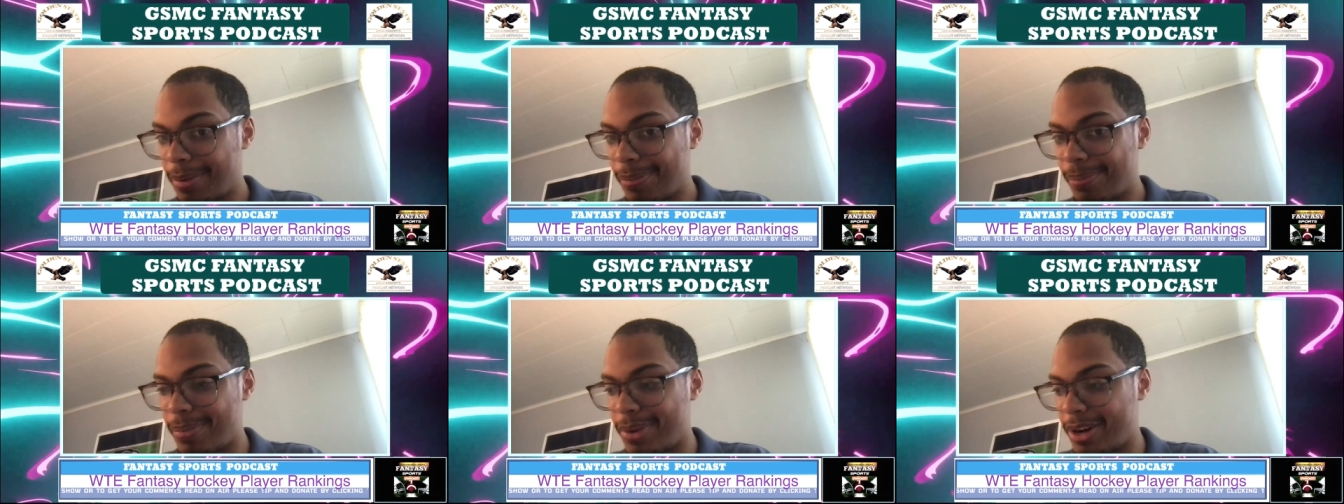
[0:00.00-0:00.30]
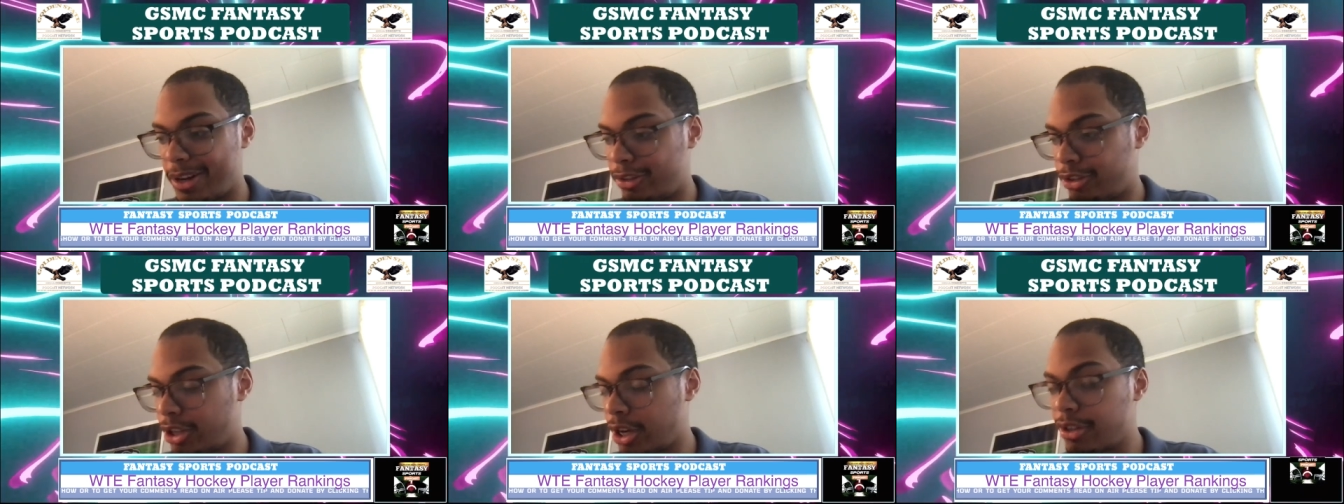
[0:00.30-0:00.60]
But
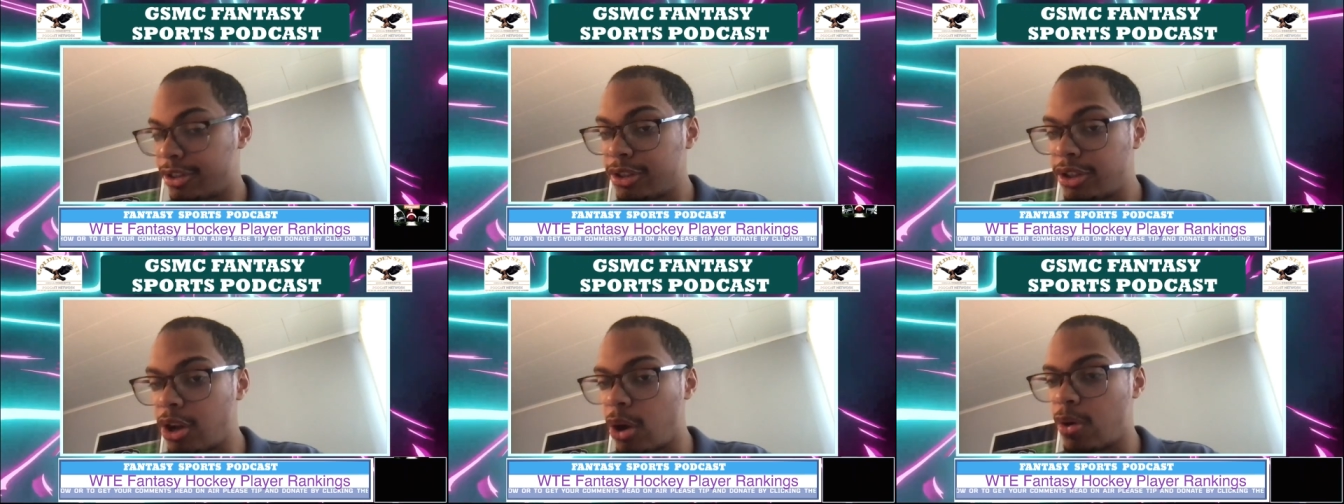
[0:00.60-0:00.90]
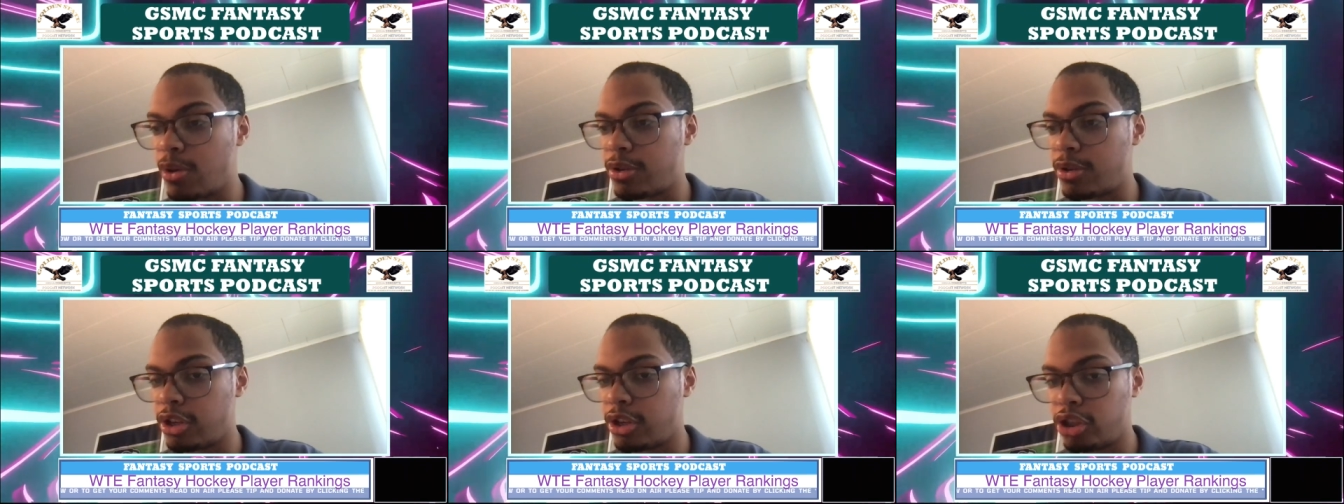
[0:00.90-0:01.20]
it just
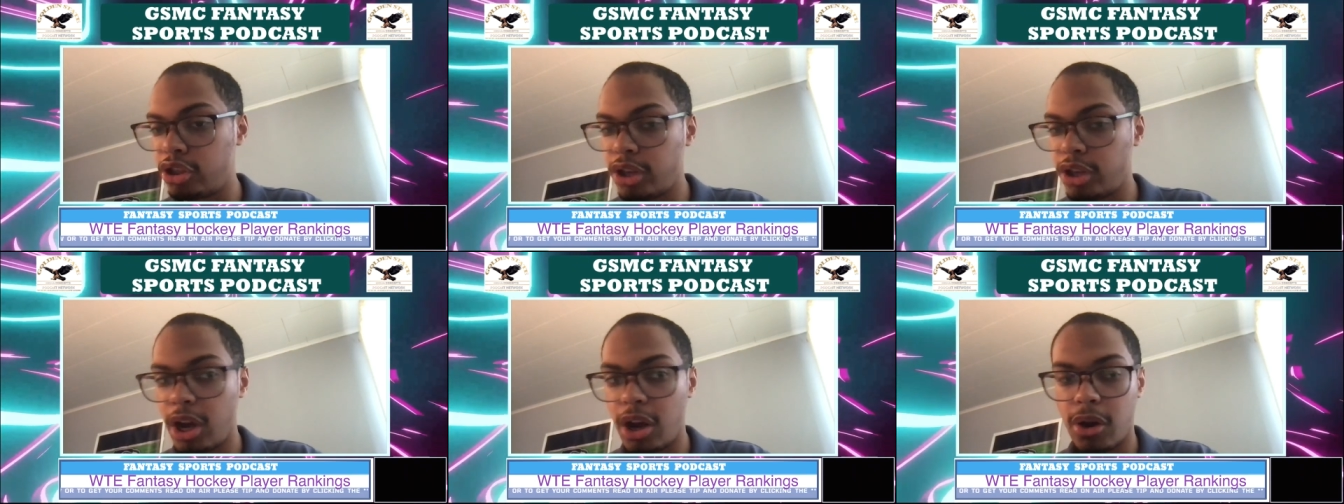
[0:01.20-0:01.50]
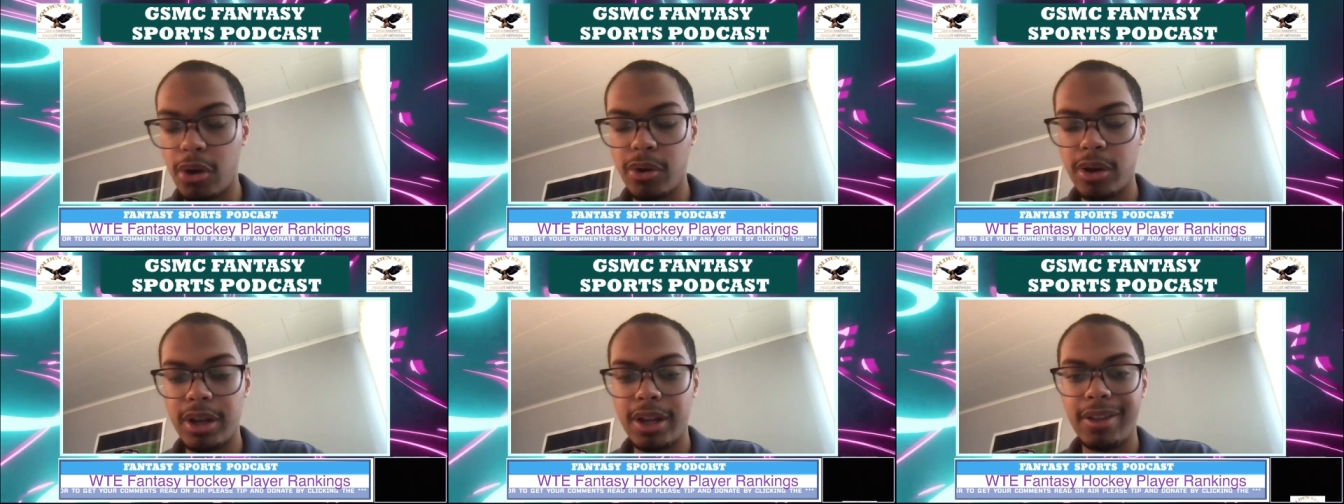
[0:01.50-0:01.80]
goes to
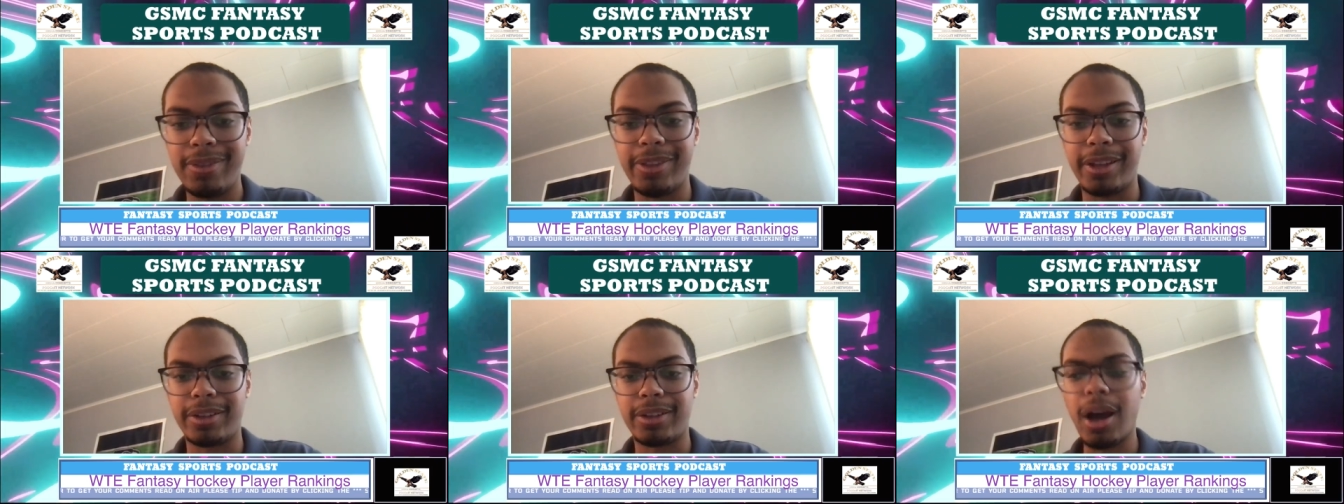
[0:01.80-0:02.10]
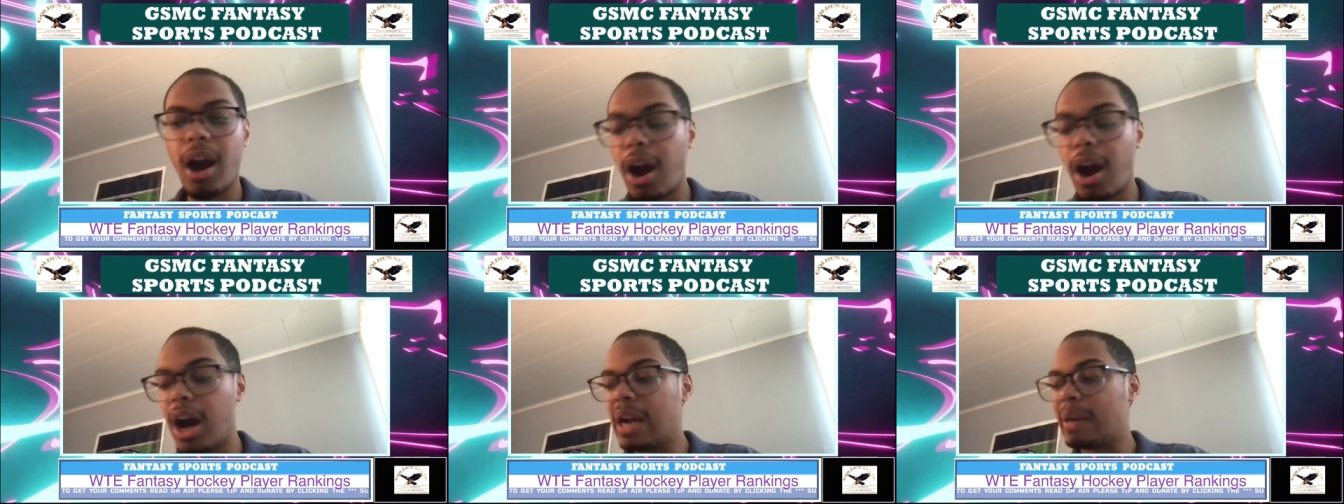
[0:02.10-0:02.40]
show that
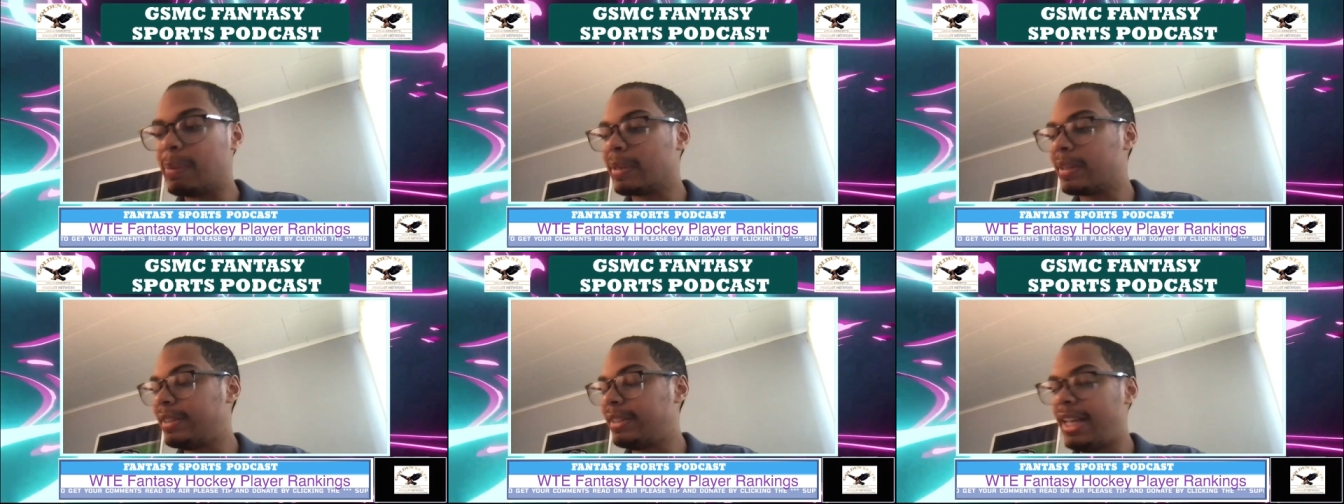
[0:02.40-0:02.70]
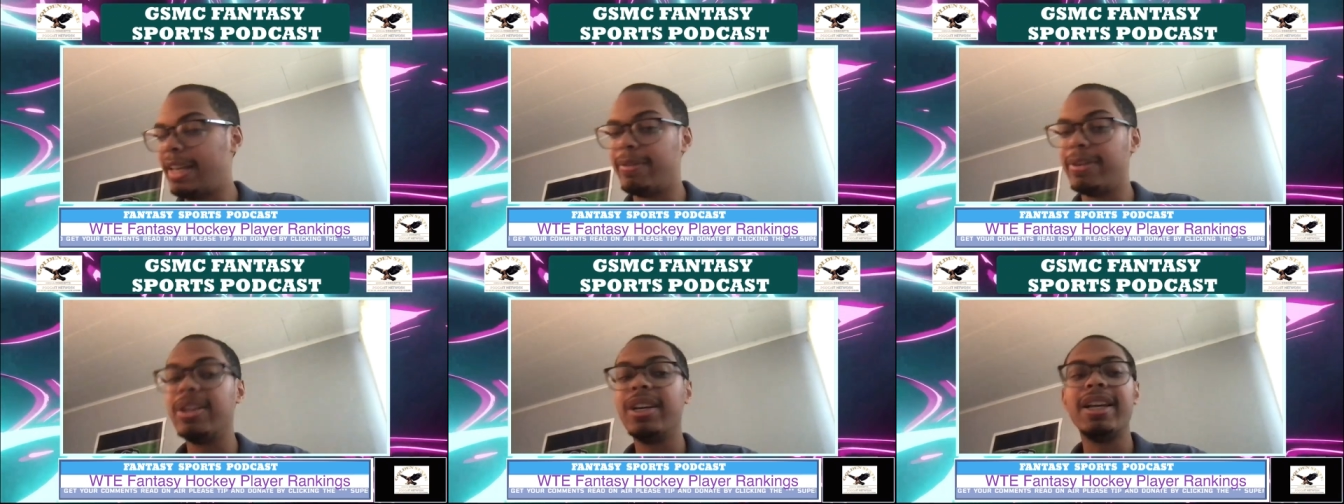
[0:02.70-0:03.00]
Connor
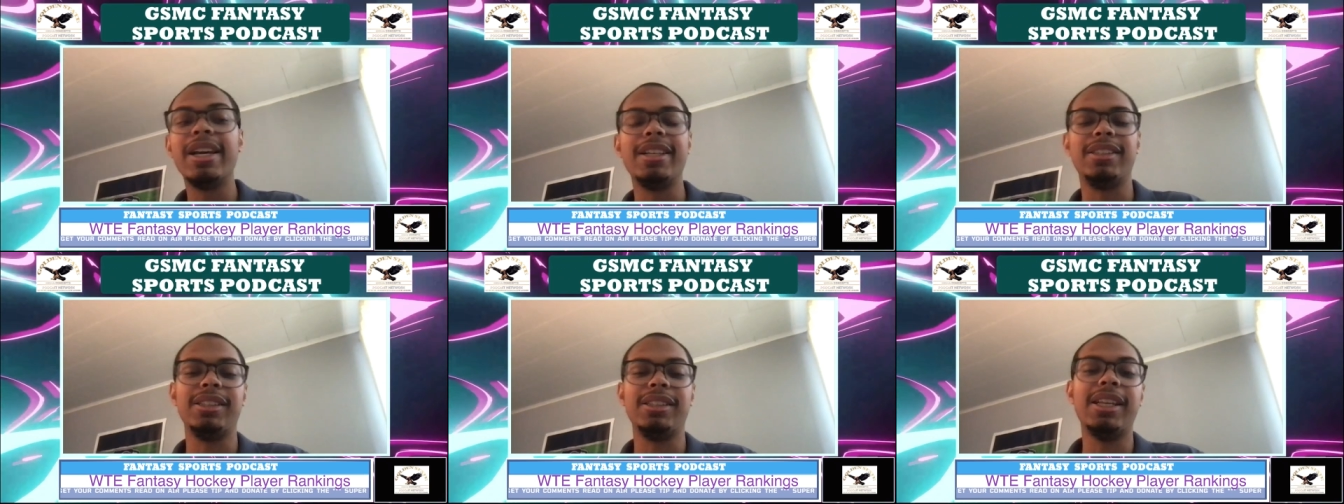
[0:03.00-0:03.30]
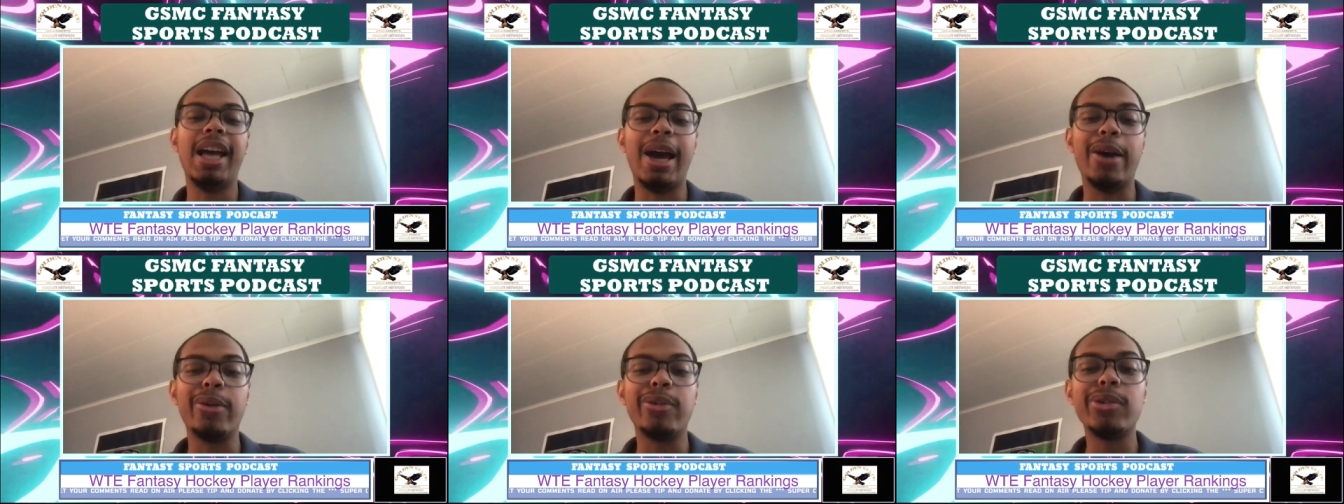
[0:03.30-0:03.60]
McDavid is
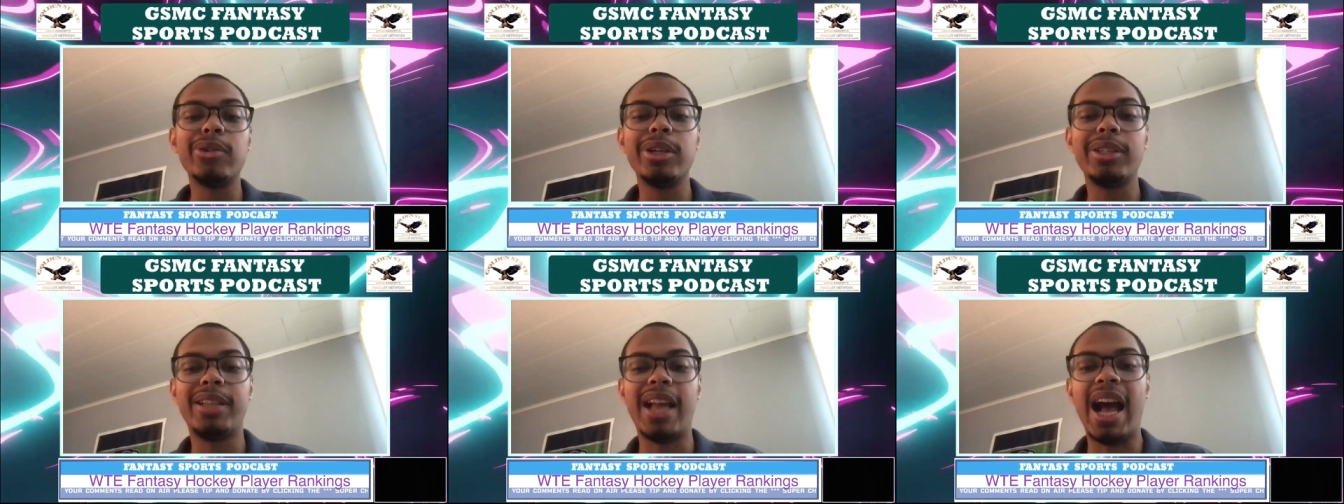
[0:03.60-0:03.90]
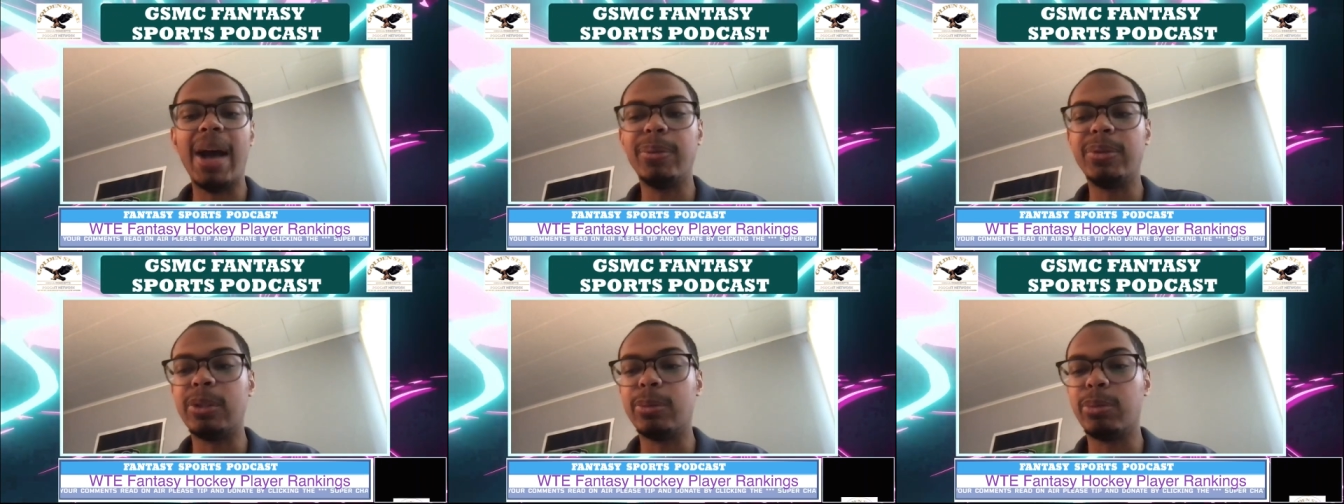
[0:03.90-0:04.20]
ever
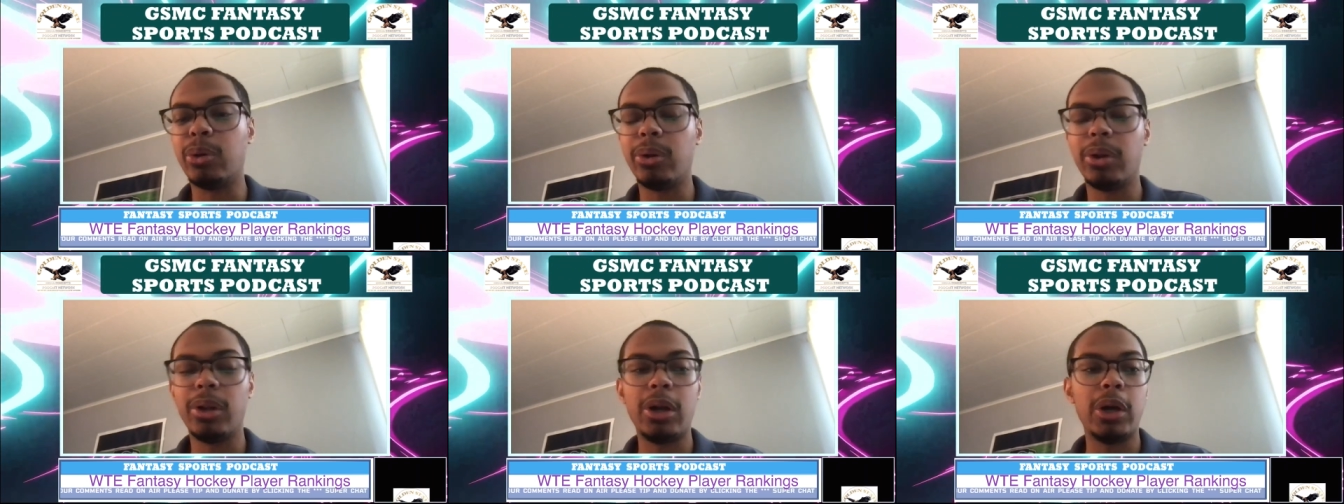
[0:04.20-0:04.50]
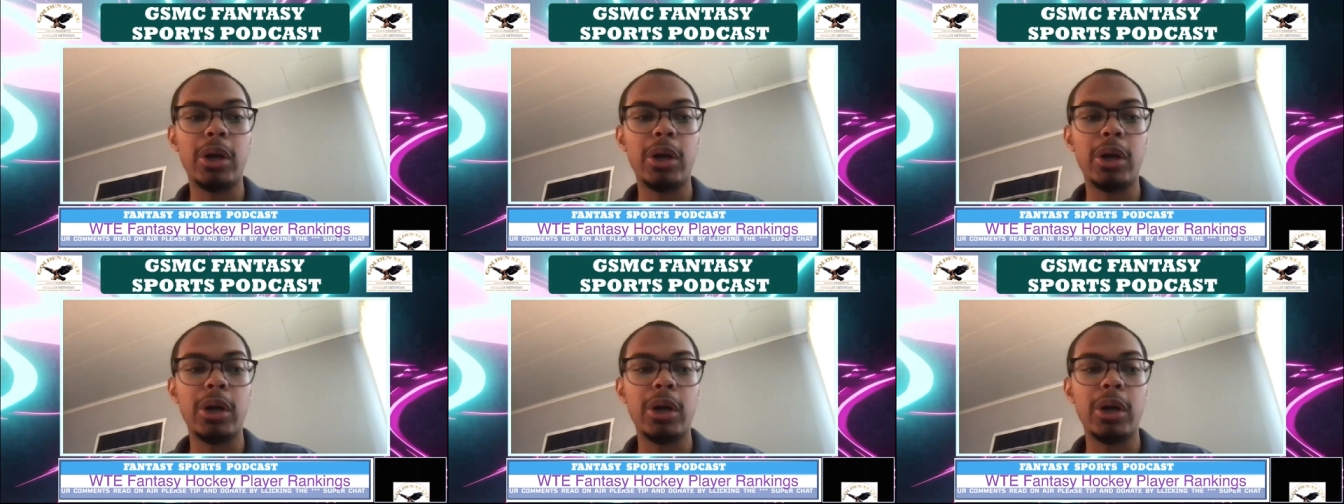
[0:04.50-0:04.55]
adaptable